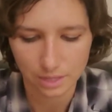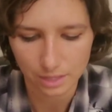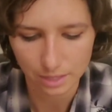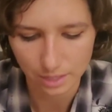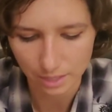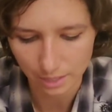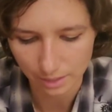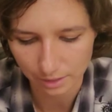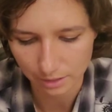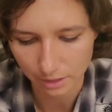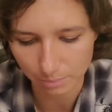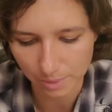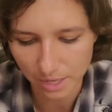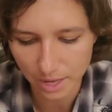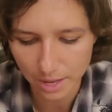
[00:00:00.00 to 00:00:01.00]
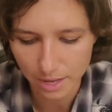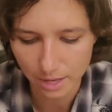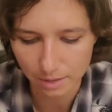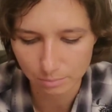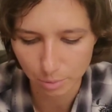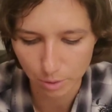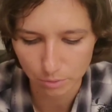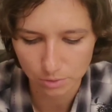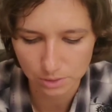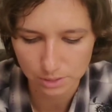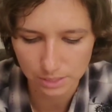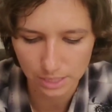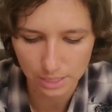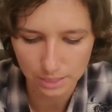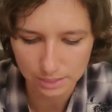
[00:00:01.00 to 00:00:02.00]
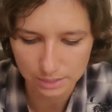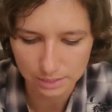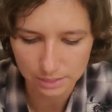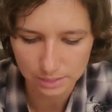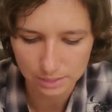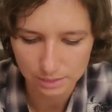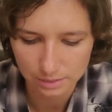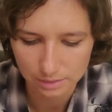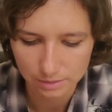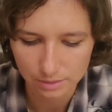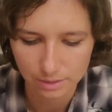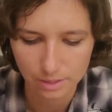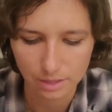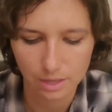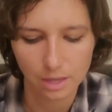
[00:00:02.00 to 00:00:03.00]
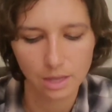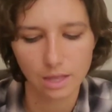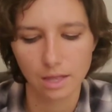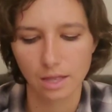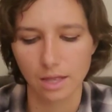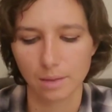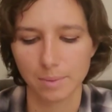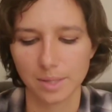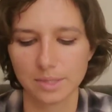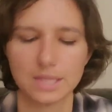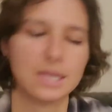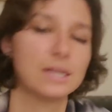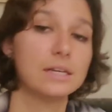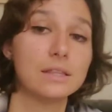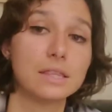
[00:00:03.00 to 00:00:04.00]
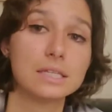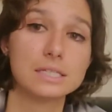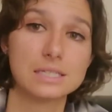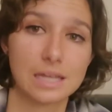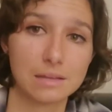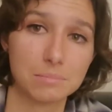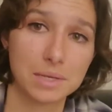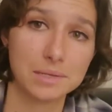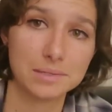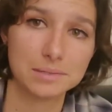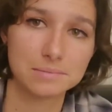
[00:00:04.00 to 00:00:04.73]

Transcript: in a little bit and post it at the end of this segment.